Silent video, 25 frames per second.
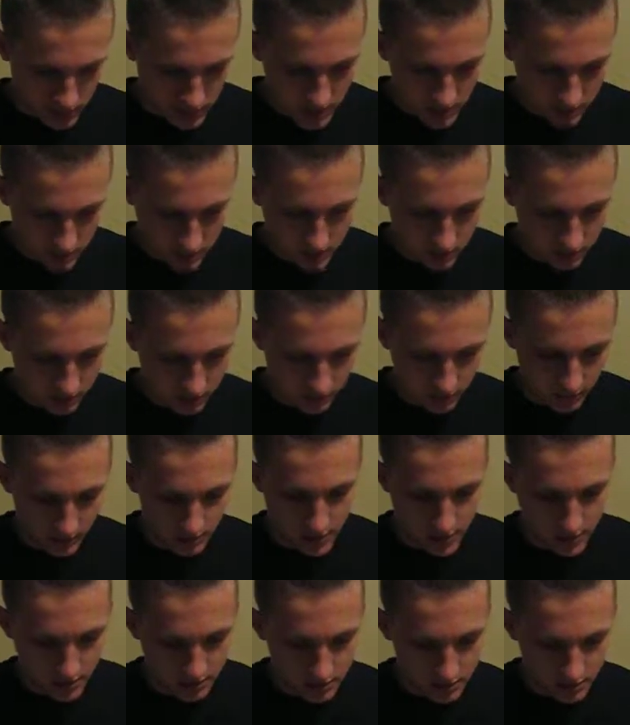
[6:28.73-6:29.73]
keeping it from
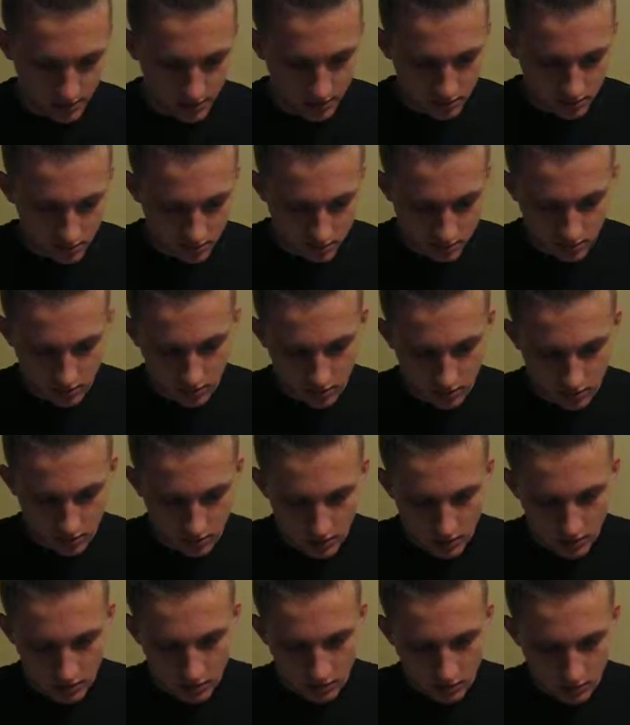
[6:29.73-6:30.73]
gouging,
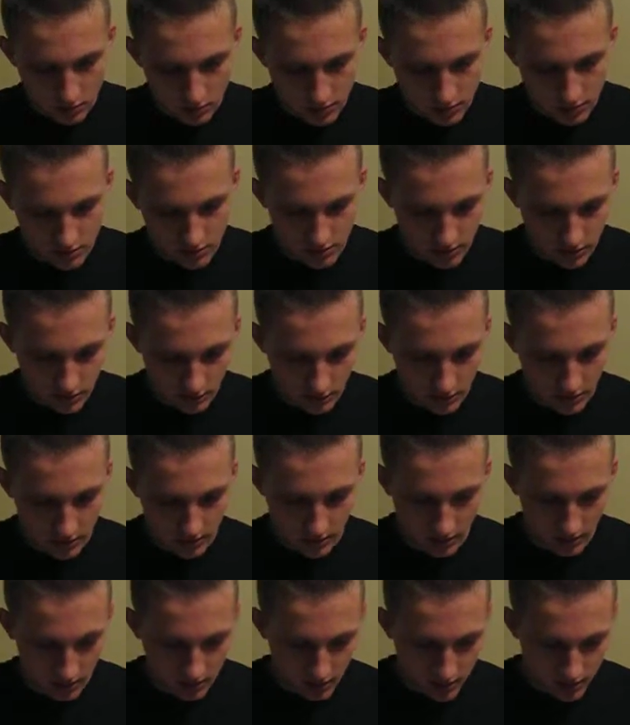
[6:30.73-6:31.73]
which is helped by the
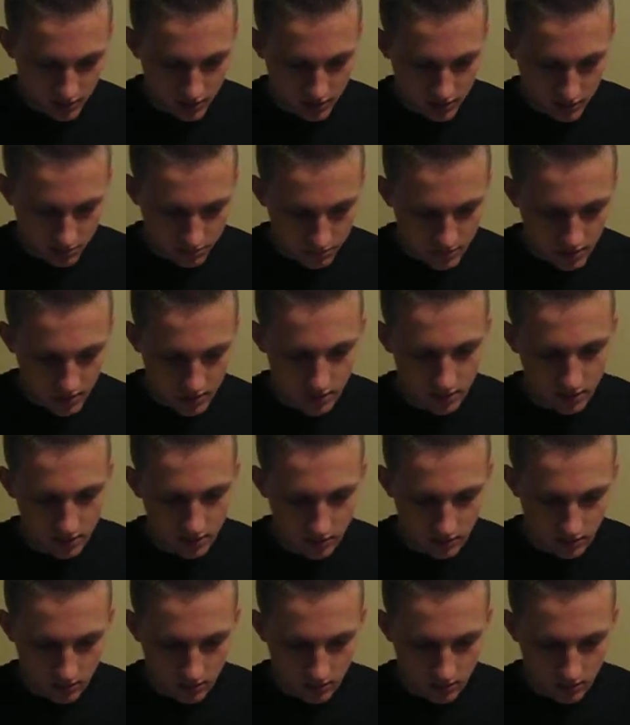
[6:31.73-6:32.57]
high speed.